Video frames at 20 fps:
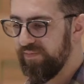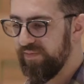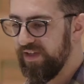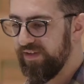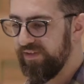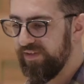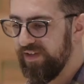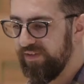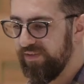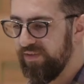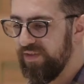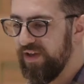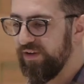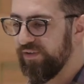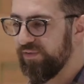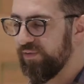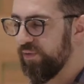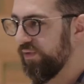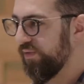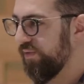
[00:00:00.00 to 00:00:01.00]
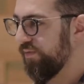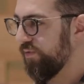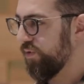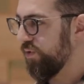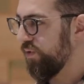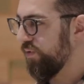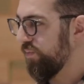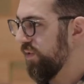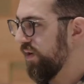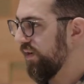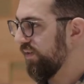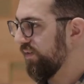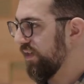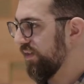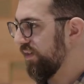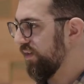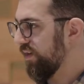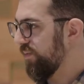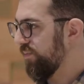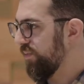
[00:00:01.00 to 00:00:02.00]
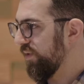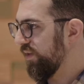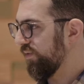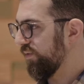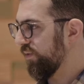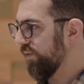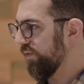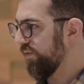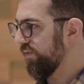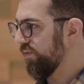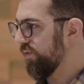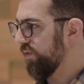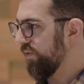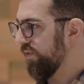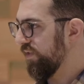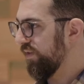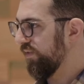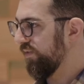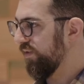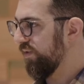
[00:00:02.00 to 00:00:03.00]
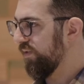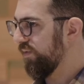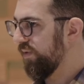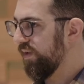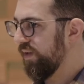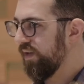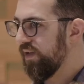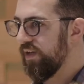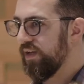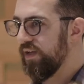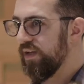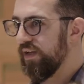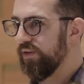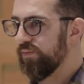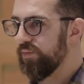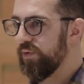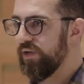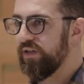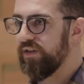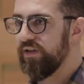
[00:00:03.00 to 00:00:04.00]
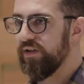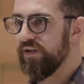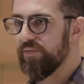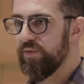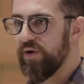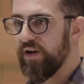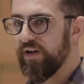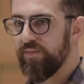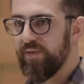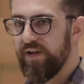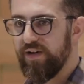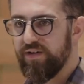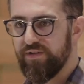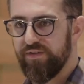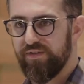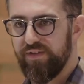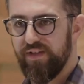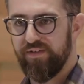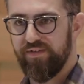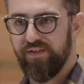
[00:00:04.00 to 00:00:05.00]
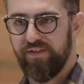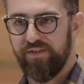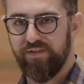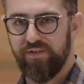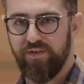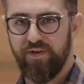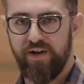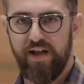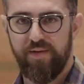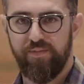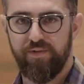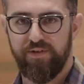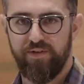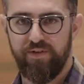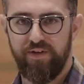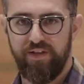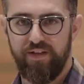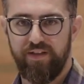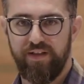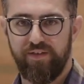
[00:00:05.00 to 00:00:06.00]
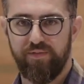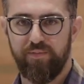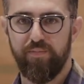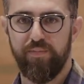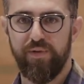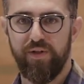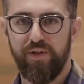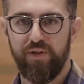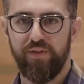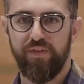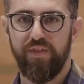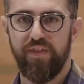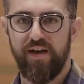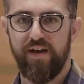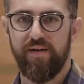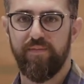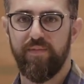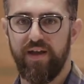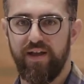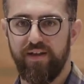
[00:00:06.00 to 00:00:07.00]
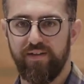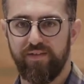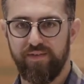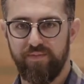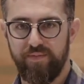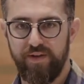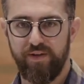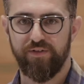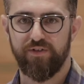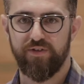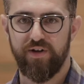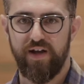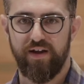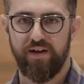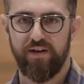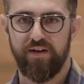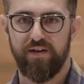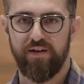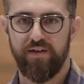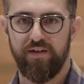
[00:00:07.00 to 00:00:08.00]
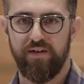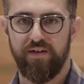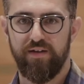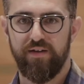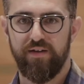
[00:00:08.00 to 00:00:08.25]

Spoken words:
it's their source of truth, but it's not the company's source of truth. And so it's pretty clear your product manager says, this is a great opportunity, let's build them a submittals tracker.